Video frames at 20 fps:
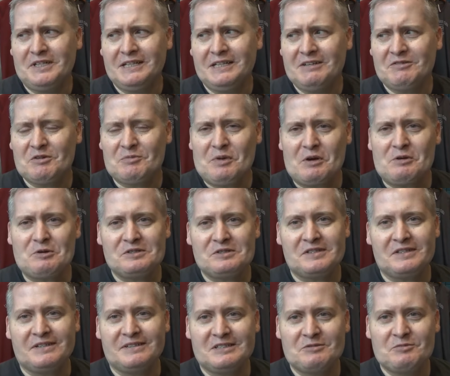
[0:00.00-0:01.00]
We didn't even
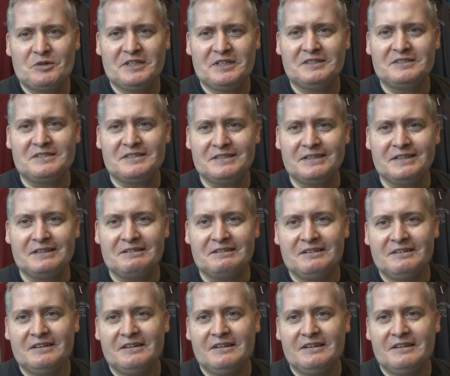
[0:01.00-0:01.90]
post it. Someone else did.